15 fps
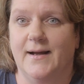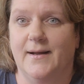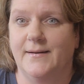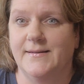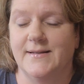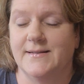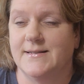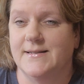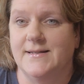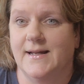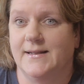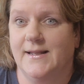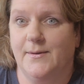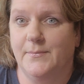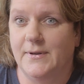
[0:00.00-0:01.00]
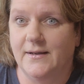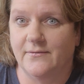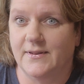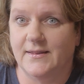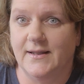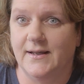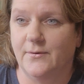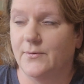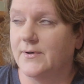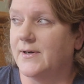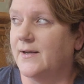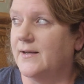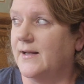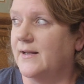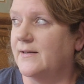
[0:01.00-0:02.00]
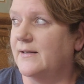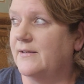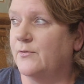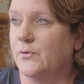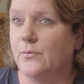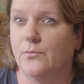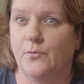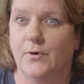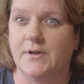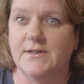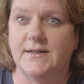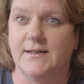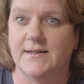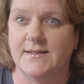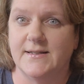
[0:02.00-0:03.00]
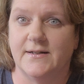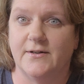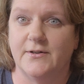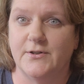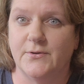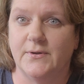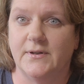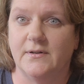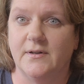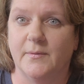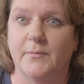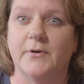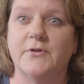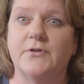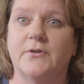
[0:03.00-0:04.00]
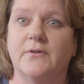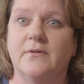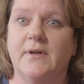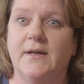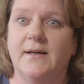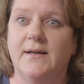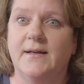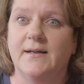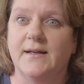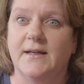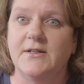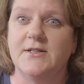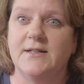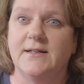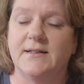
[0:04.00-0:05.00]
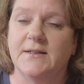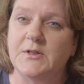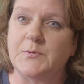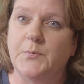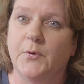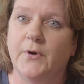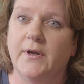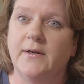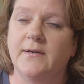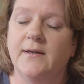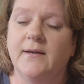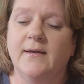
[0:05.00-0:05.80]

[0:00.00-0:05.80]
This is not that big of a thing where I even want to consider doing a commercial kitchen at this point.